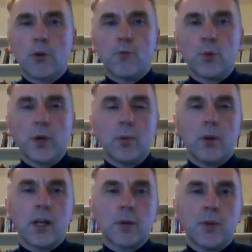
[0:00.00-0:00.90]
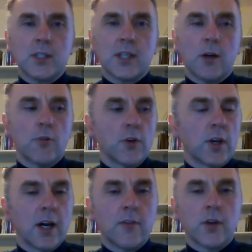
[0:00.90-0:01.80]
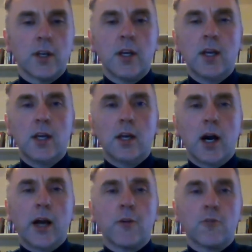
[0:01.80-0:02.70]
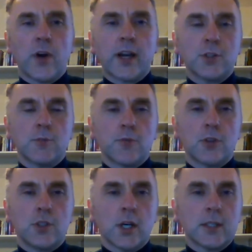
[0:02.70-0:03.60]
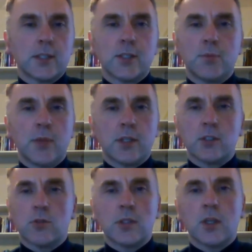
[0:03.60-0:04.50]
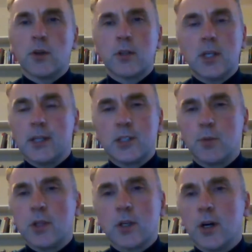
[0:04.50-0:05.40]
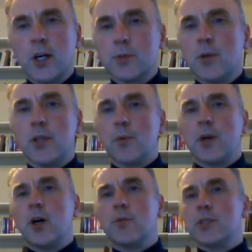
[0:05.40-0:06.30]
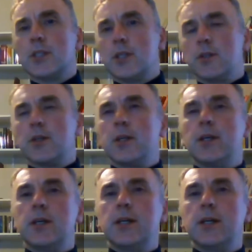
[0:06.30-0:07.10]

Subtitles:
And for people like myself who have an affection for justice ministries, Luke tends to be the gospel that we always turn to.